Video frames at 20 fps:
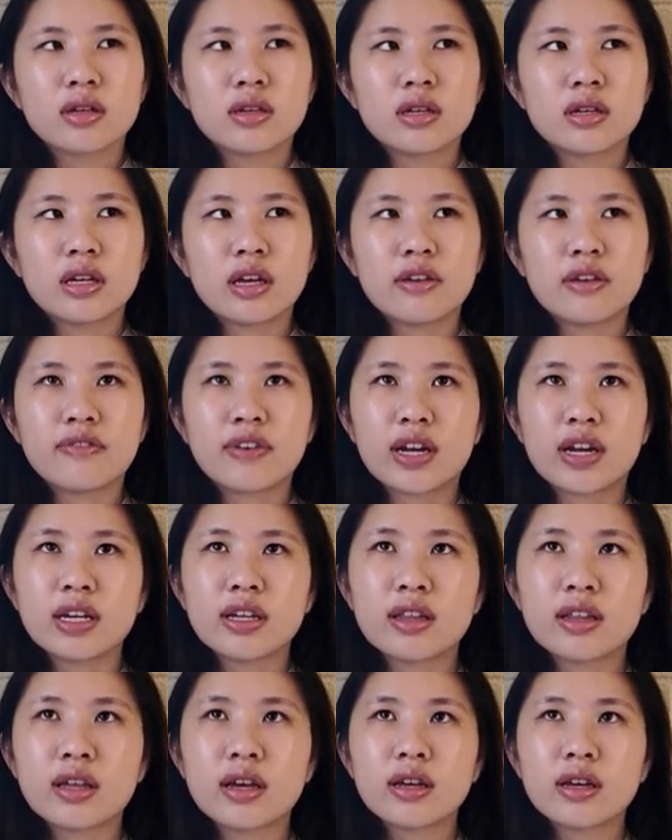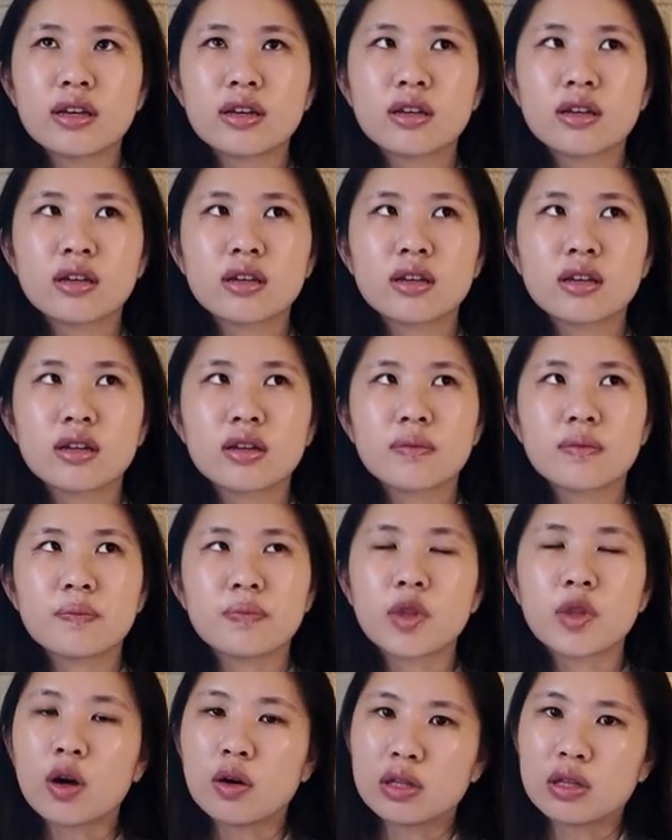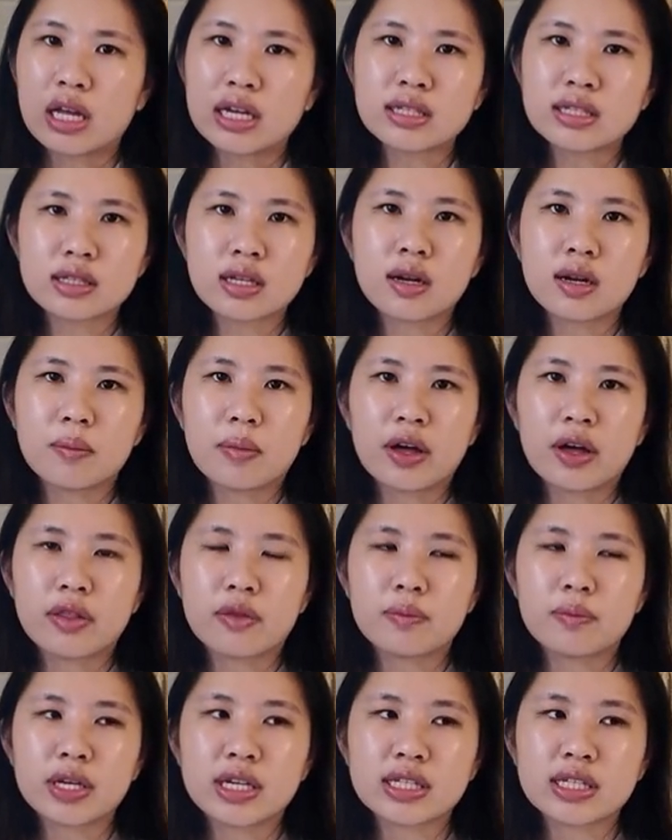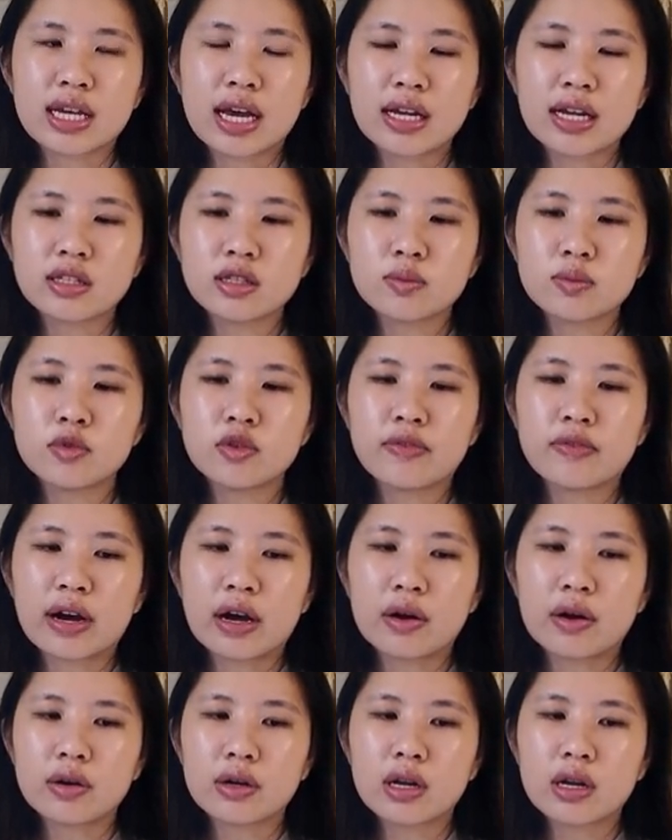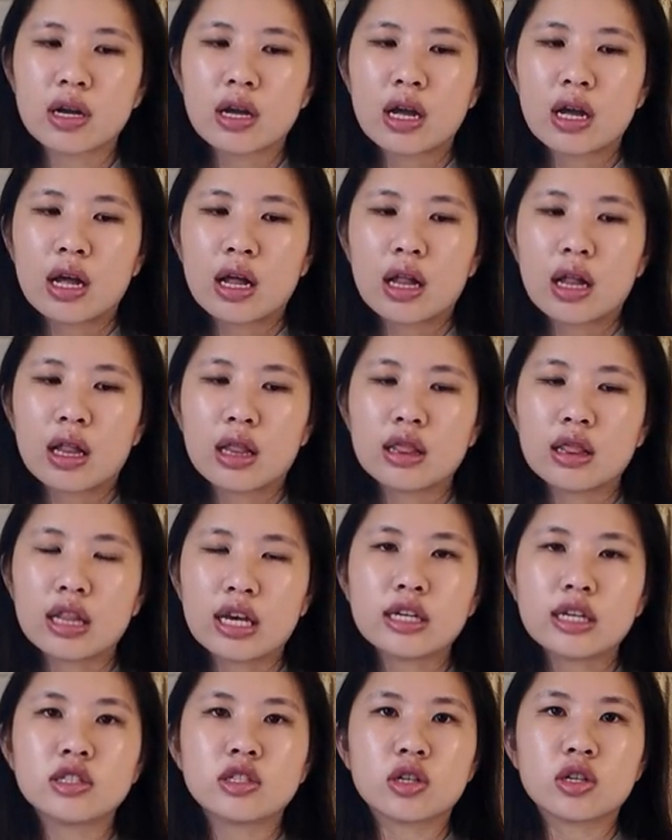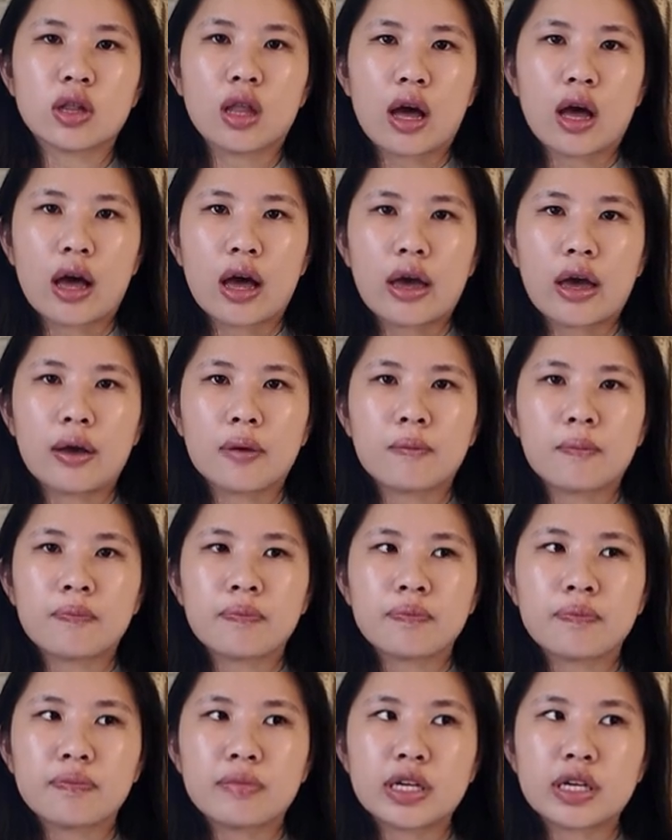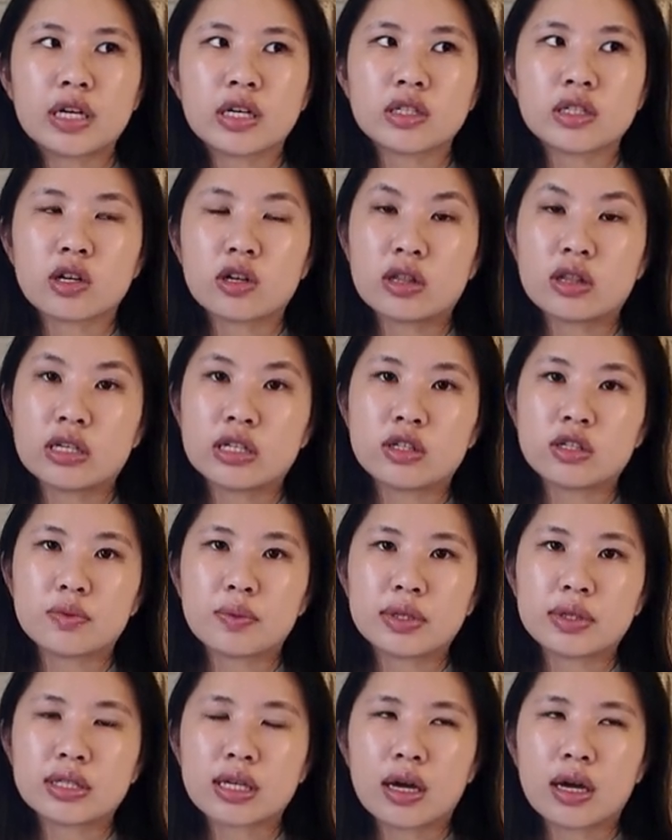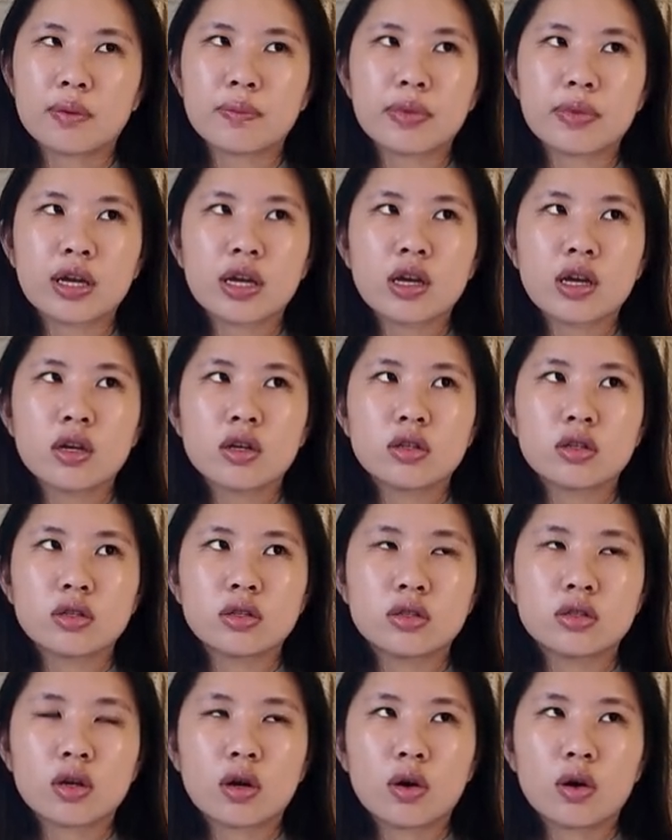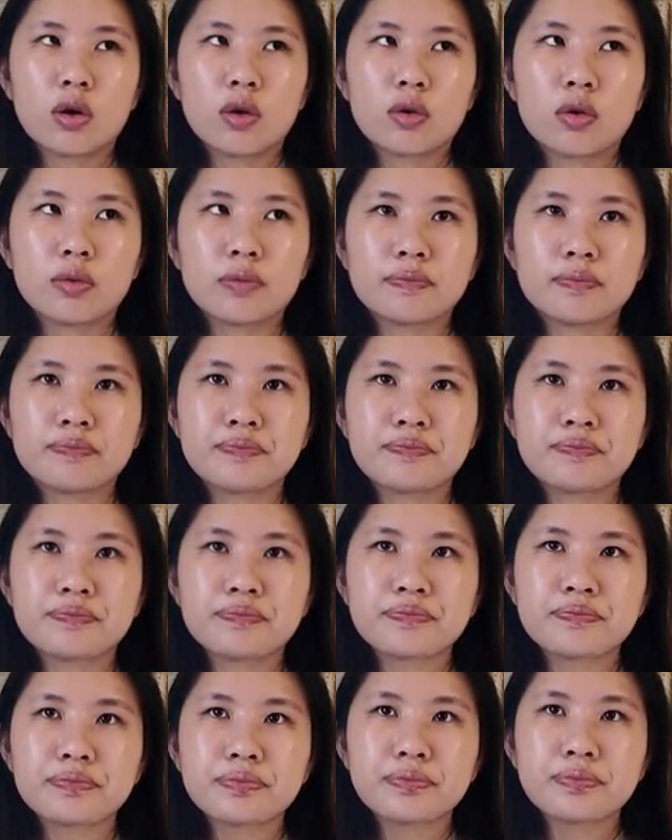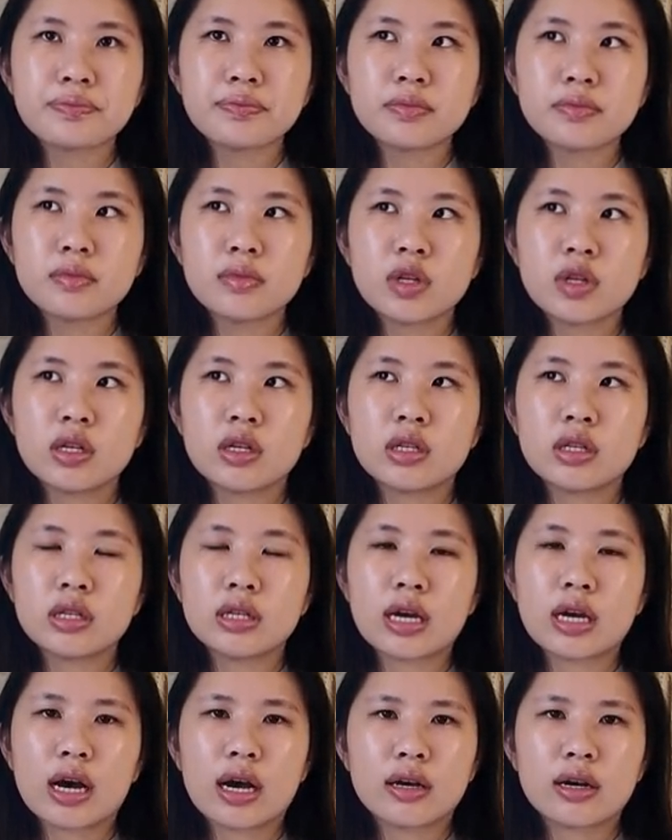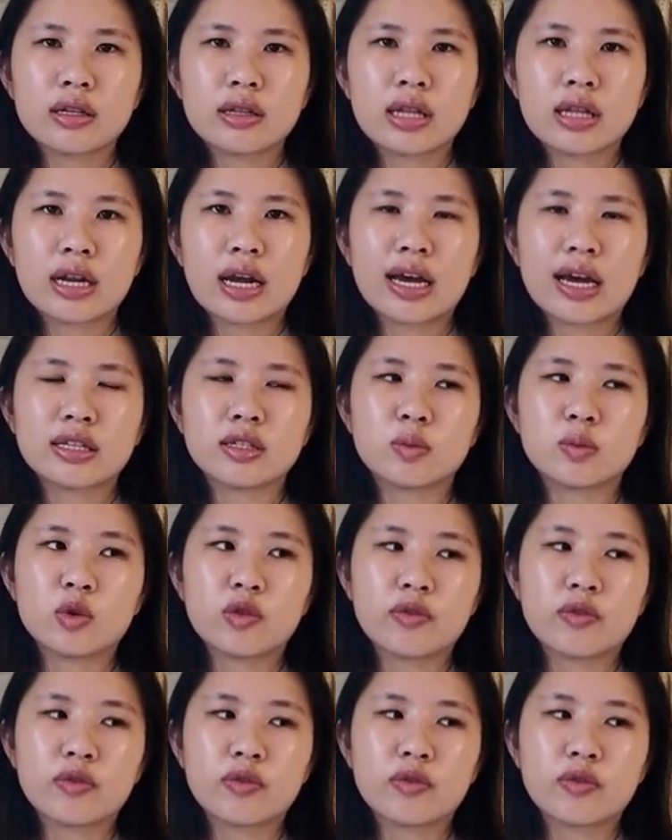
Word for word: if anything. No, less than a month because I had to move out late July because our lease was up. So yeah, then I had to move